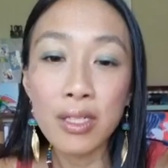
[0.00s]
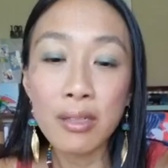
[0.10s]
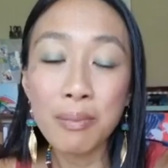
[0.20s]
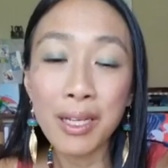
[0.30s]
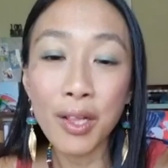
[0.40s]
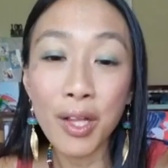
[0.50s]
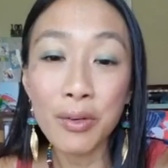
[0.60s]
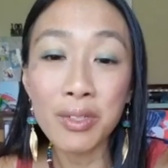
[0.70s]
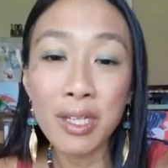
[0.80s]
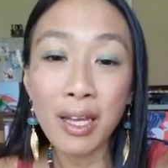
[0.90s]
To be
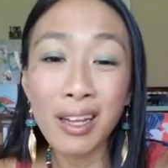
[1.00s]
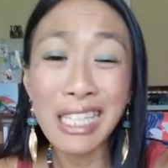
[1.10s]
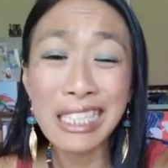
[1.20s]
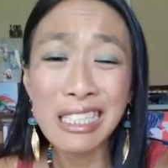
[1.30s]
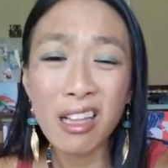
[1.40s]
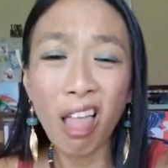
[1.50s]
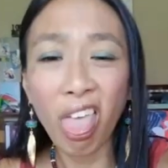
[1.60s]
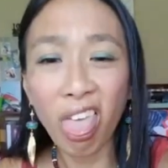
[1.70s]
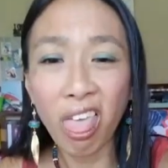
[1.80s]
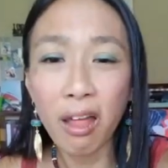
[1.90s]
alone today.
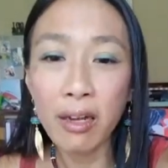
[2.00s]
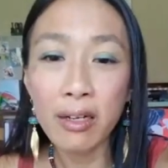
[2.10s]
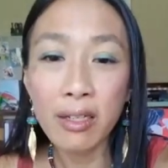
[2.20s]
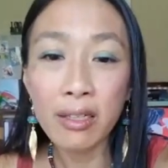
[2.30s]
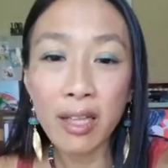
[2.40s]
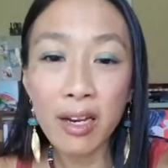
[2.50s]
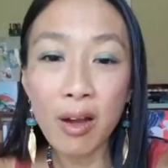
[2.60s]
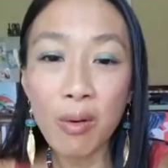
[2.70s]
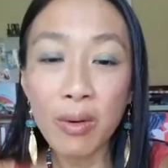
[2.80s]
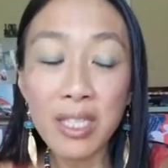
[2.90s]
That
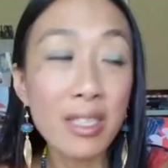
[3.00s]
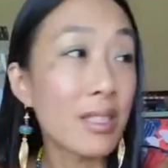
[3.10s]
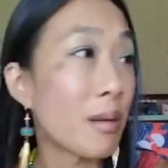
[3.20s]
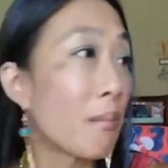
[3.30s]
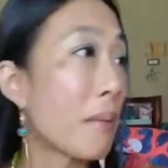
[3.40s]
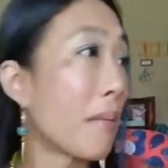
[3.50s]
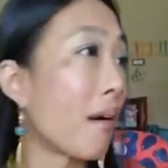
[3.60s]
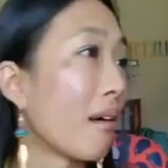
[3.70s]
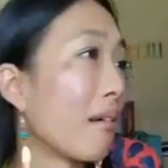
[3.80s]
always is a bummer.